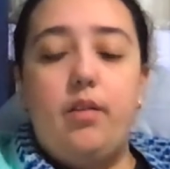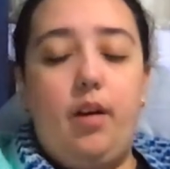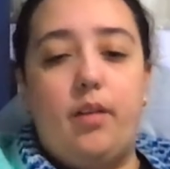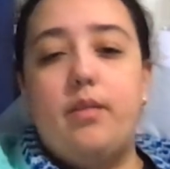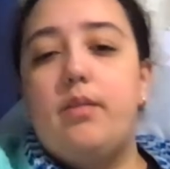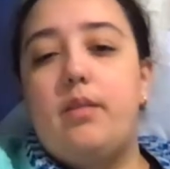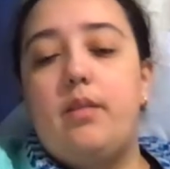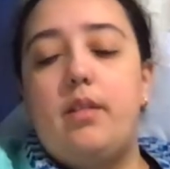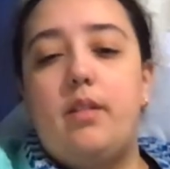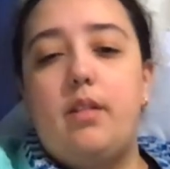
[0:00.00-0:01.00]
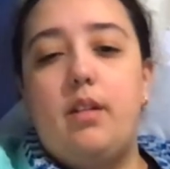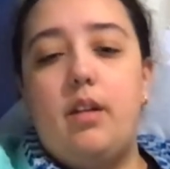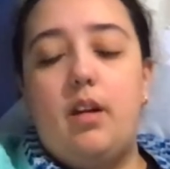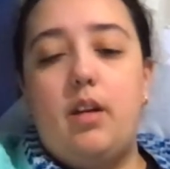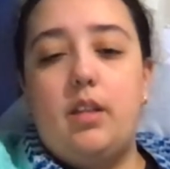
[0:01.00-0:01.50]
No.
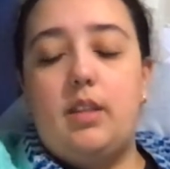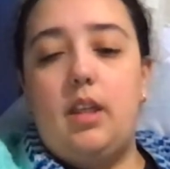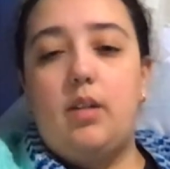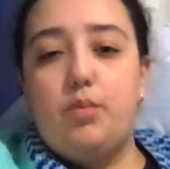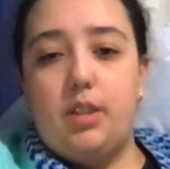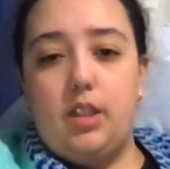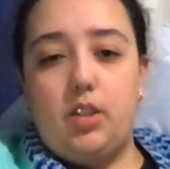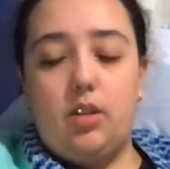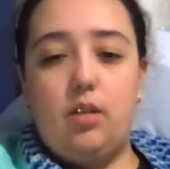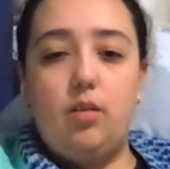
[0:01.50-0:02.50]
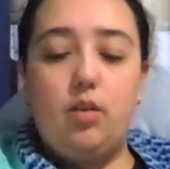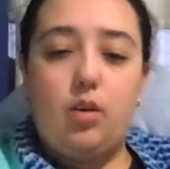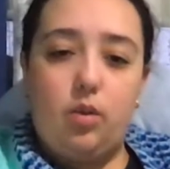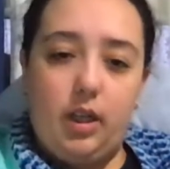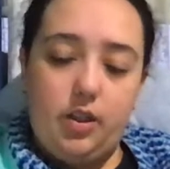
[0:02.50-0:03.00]
It's a young British
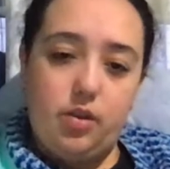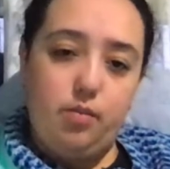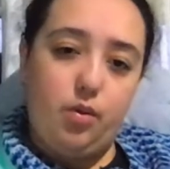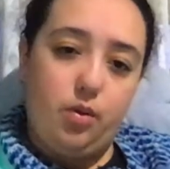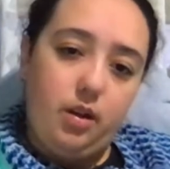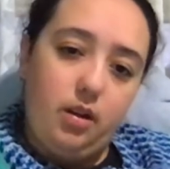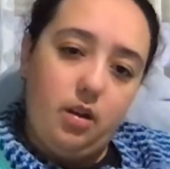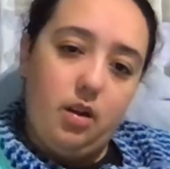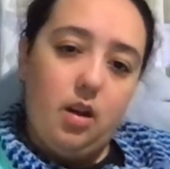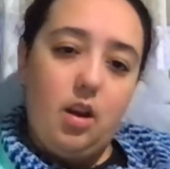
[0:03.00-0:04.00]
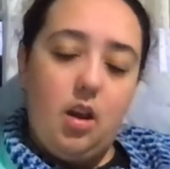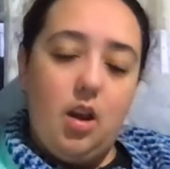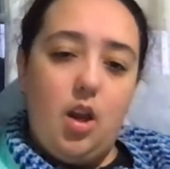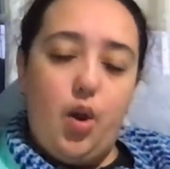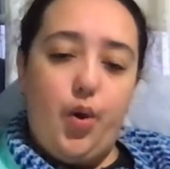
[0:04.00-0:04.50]
Caucasian boy
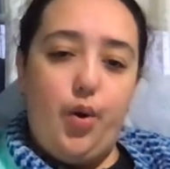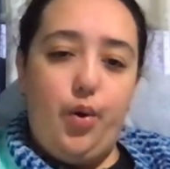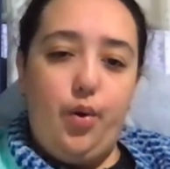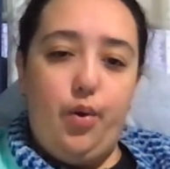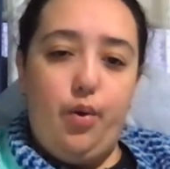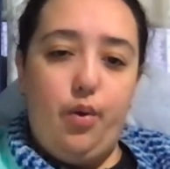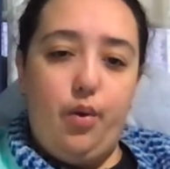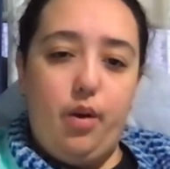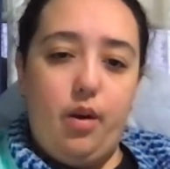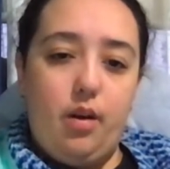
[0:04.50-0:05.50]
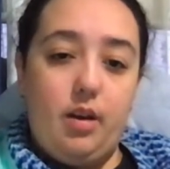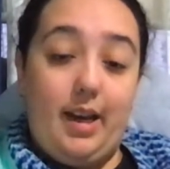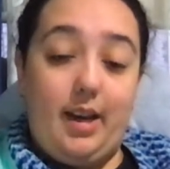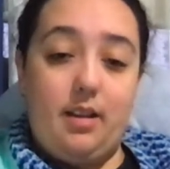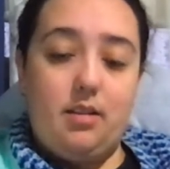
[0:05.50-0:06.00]
who
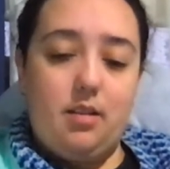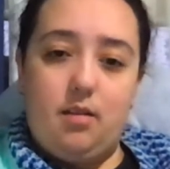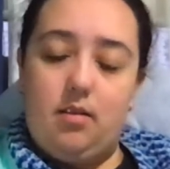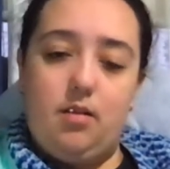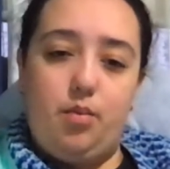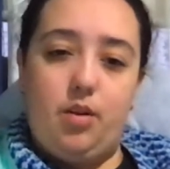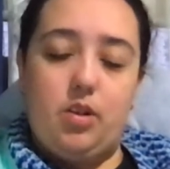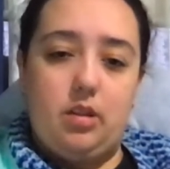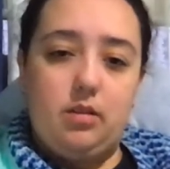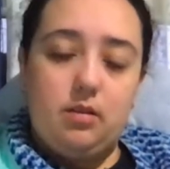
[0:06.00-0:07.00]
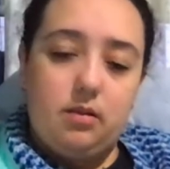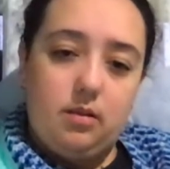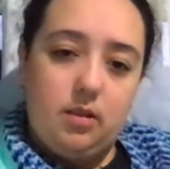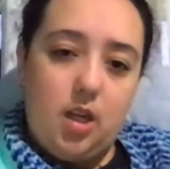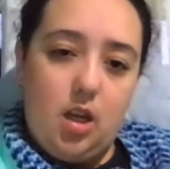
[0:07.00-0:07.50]
has depression,
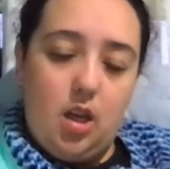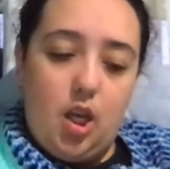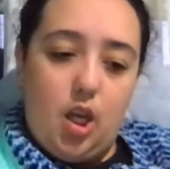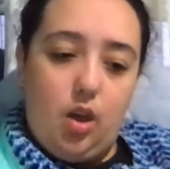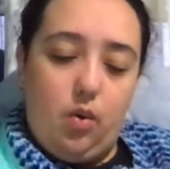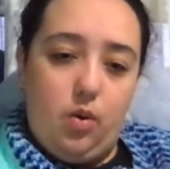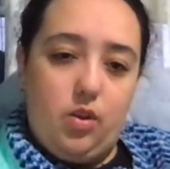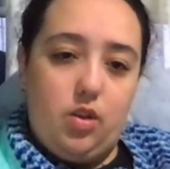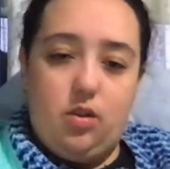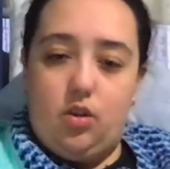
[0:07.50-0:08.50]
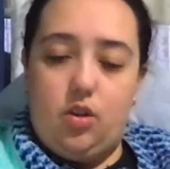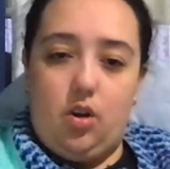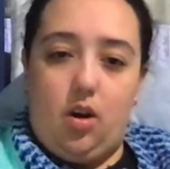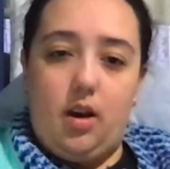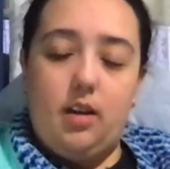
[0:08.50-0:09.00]
who is
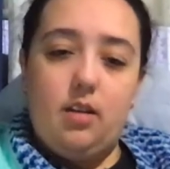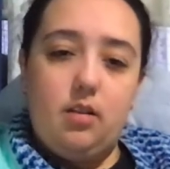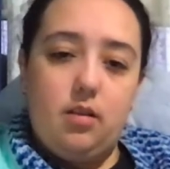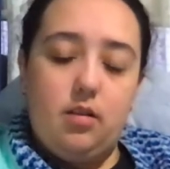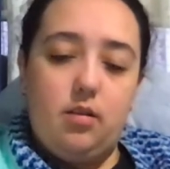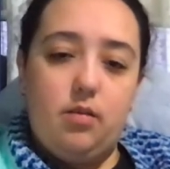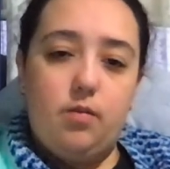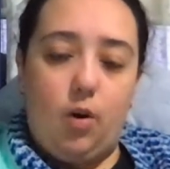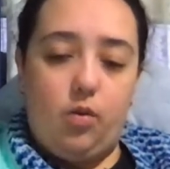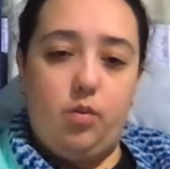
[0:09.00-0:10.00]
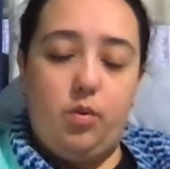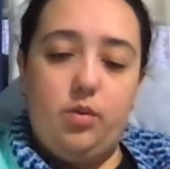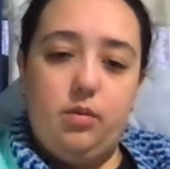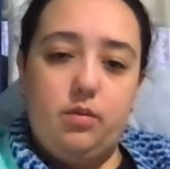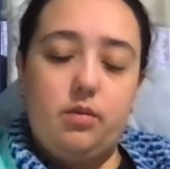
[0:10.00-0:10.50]
shy,
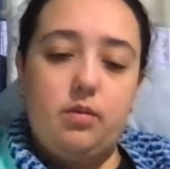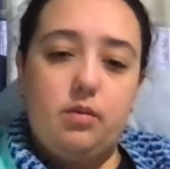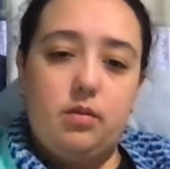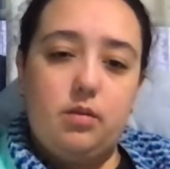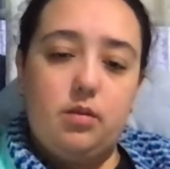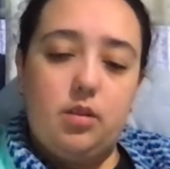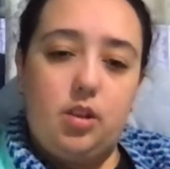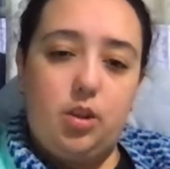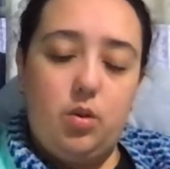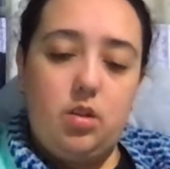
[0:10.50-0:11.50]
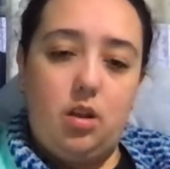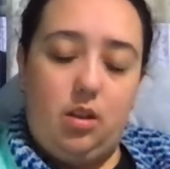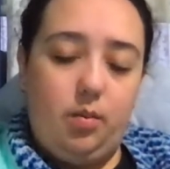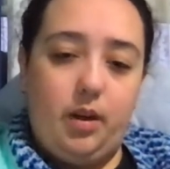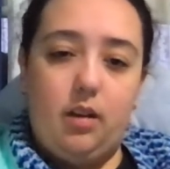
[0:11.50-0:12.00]
vulnerable, to a
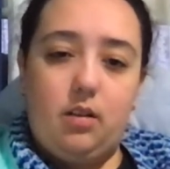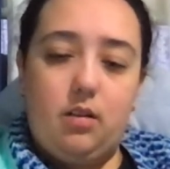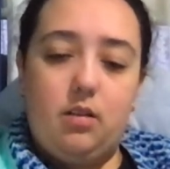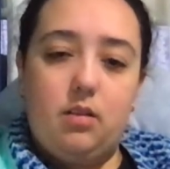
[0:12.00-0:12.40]
psychopath.